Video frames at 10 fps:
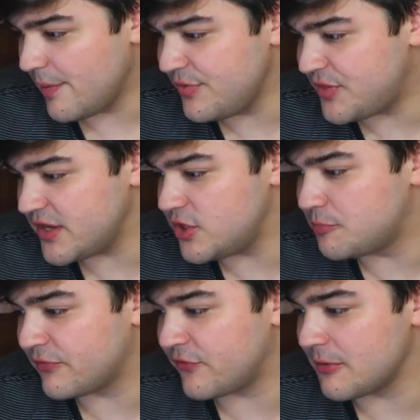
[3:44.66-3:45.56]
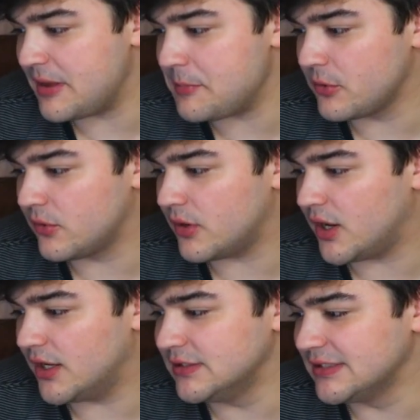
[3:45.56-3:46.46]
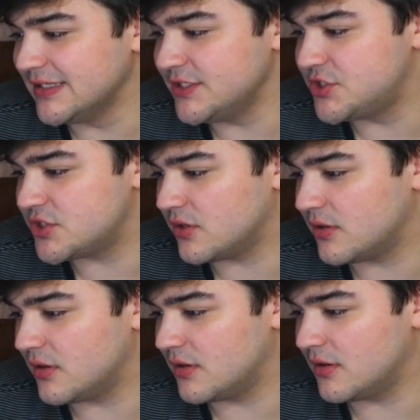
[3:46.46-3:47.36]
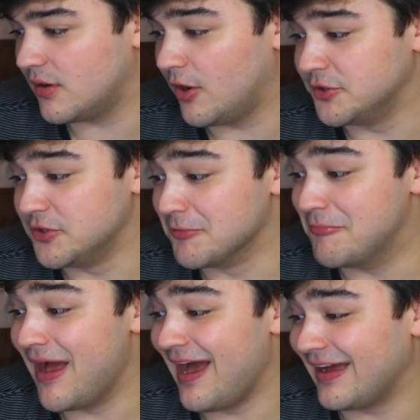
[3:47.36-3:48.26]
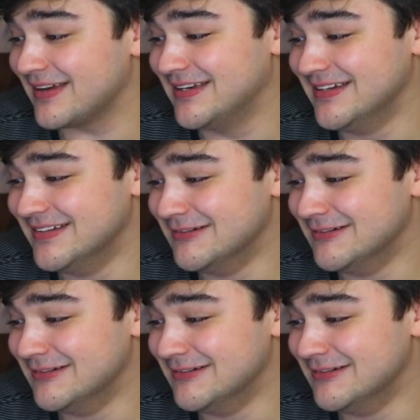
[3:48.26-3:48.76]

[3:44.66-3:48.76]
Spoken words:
I would think you prefer people unleash on your back.